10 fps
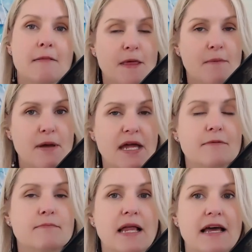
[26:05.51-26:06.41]
the better
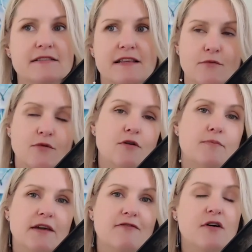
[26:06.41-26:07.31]
place it will
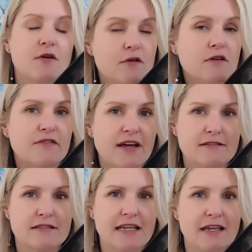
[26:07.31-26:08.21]
be for all of us
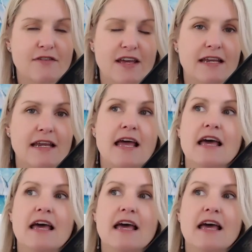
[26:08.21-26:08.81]
to live in.